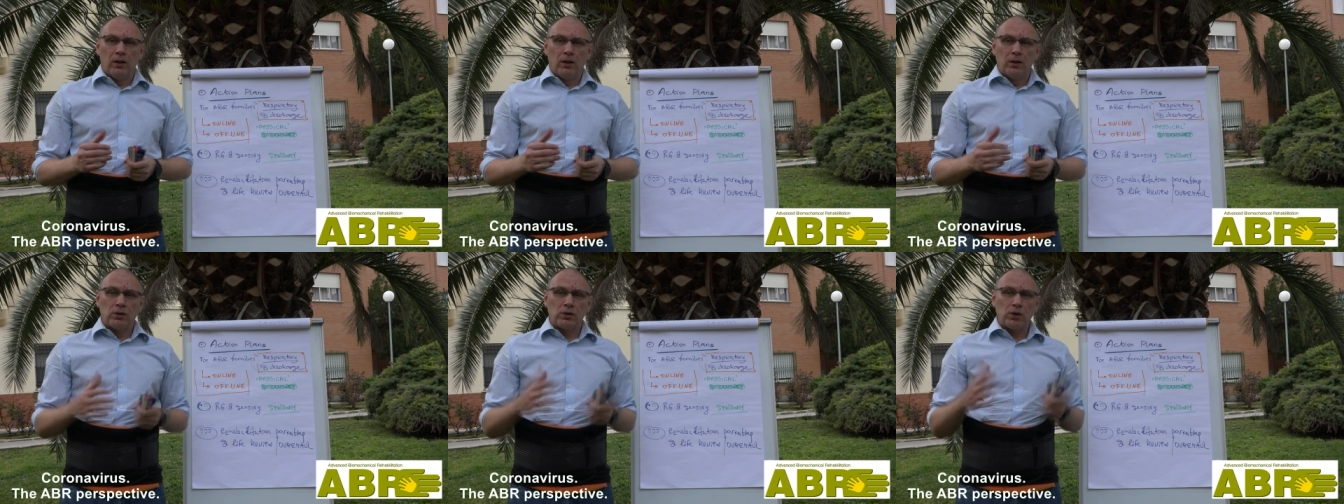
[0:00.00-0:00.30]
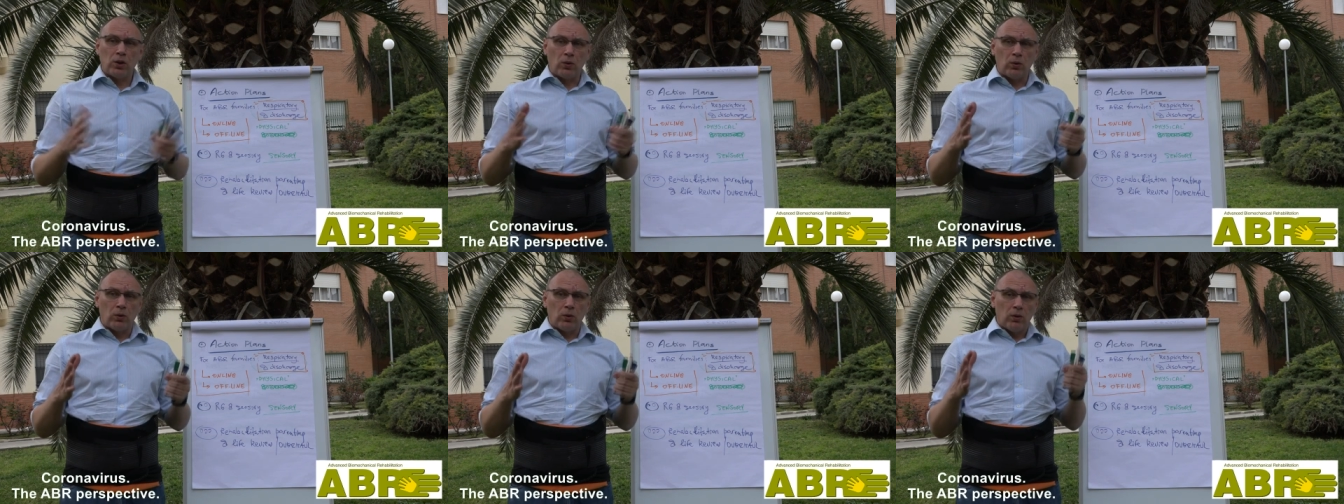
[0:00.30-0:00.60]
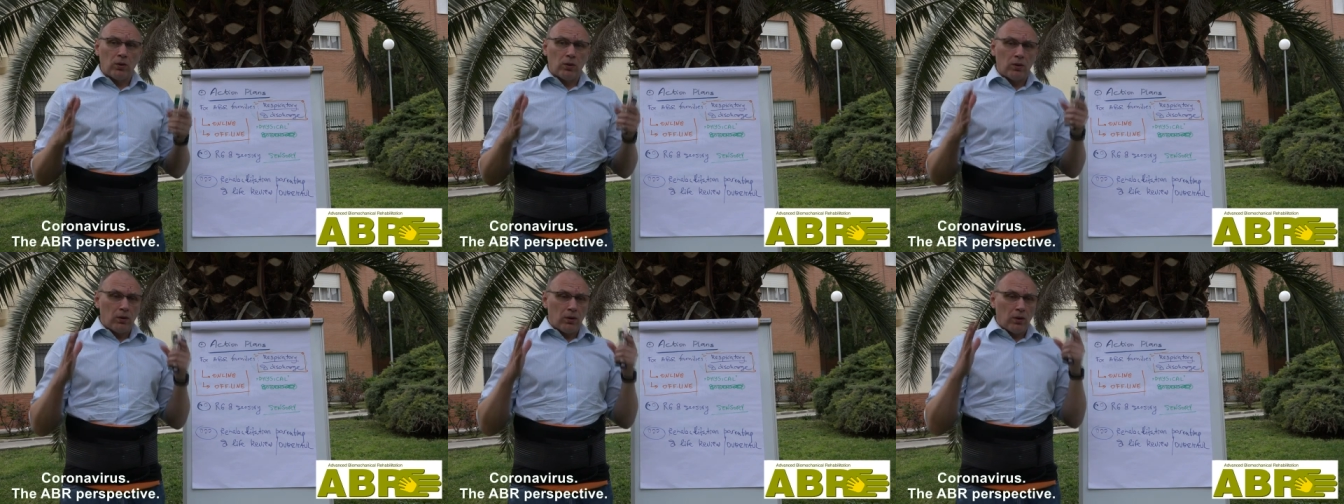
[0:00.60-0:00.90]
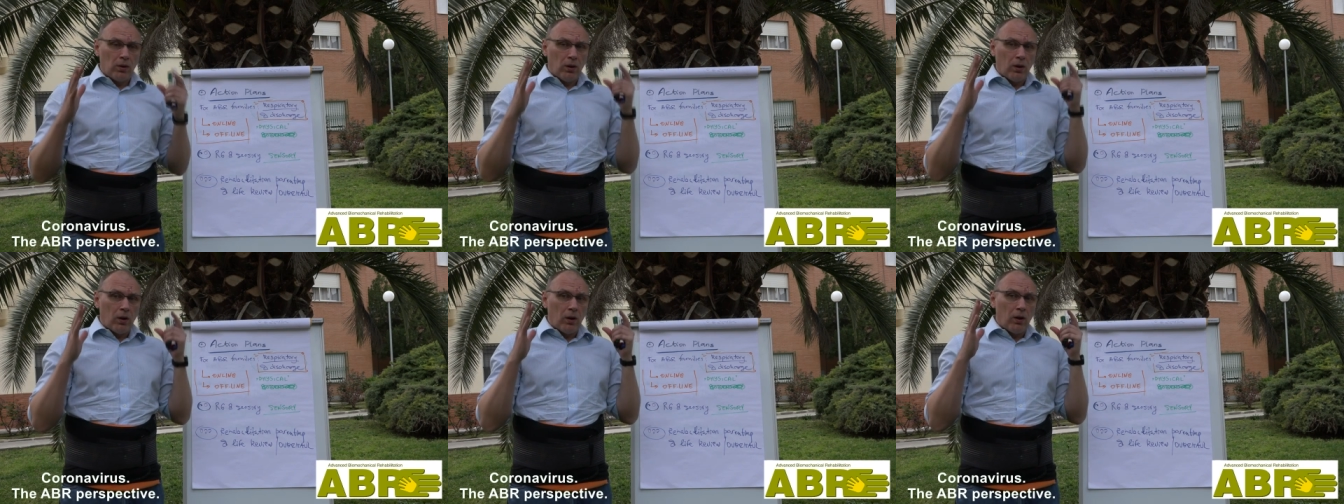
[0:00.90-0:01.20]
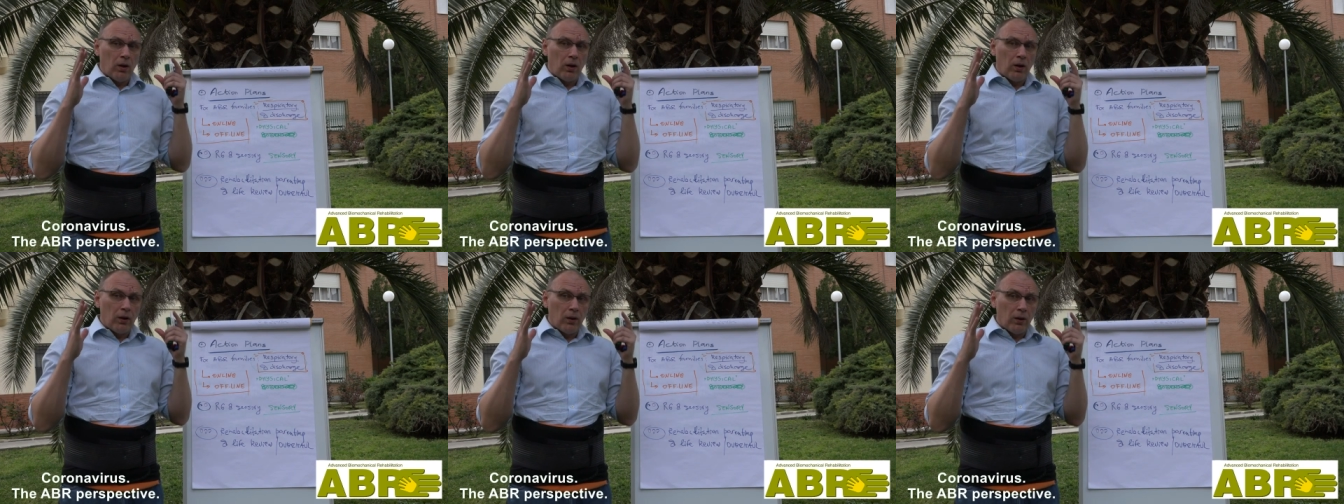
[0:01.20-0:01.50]
So
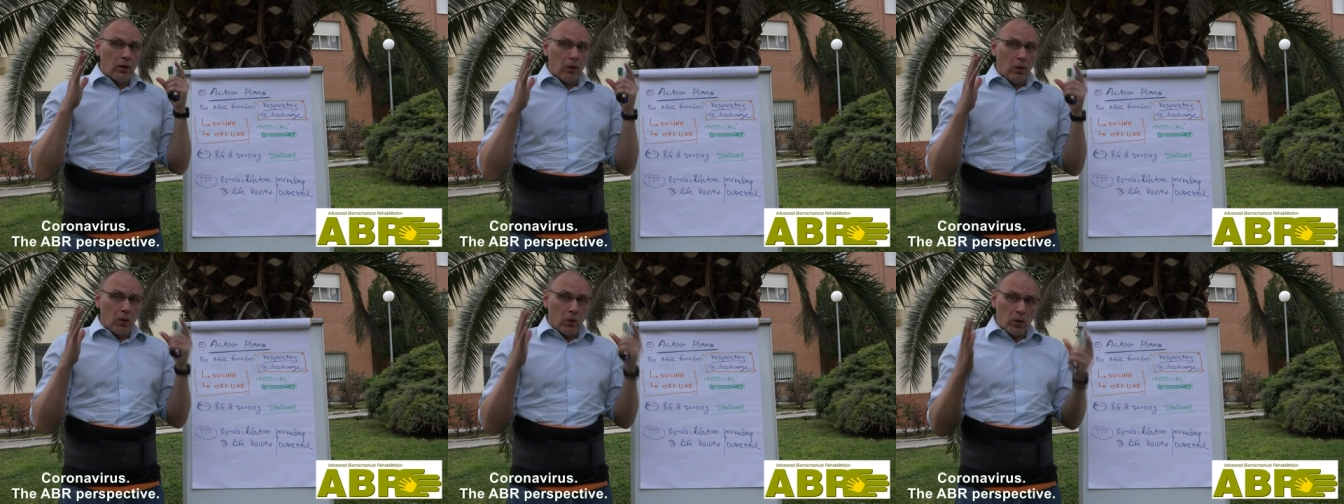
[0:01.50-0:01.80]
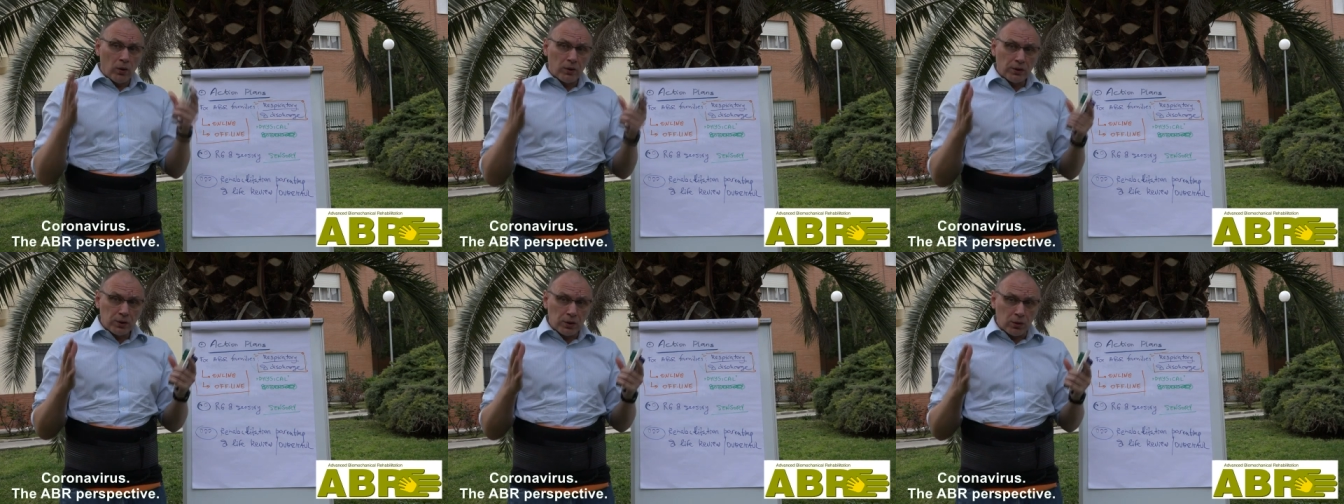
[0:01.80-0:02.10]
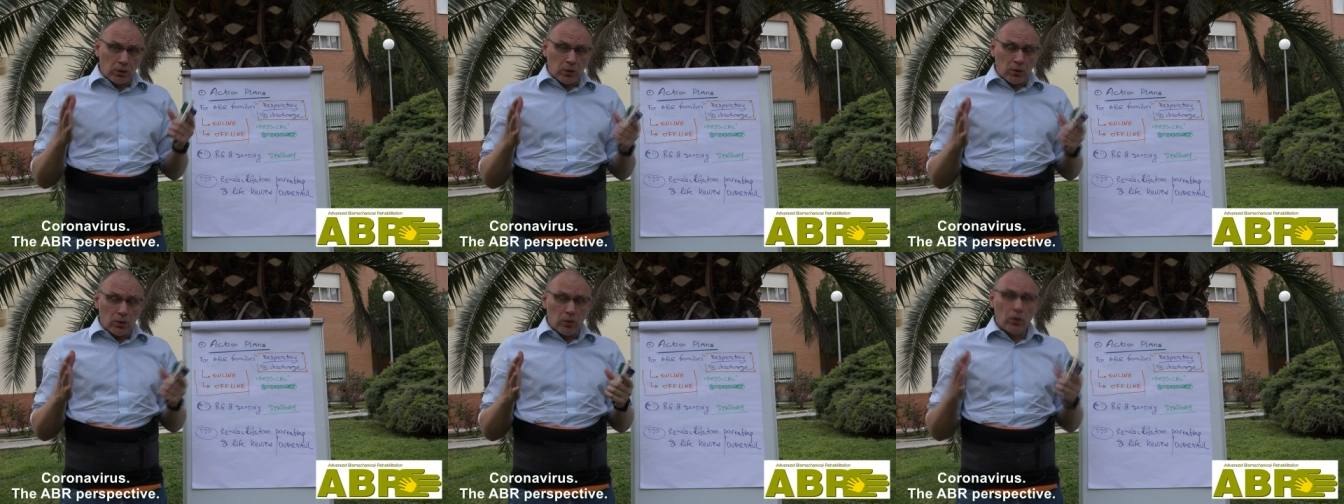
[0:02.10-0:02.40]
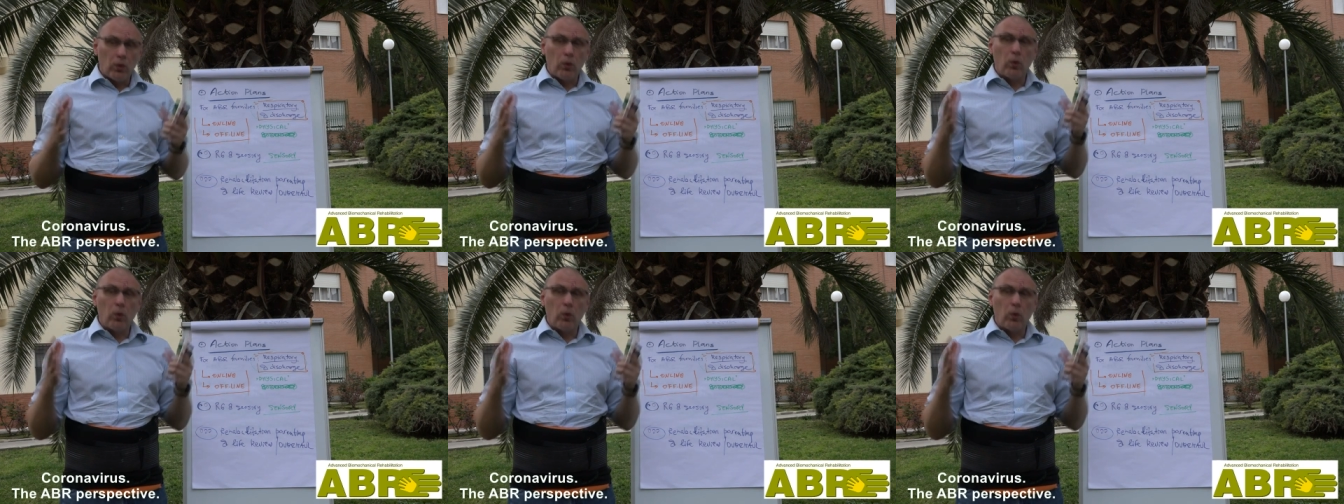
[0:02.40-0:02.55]
also,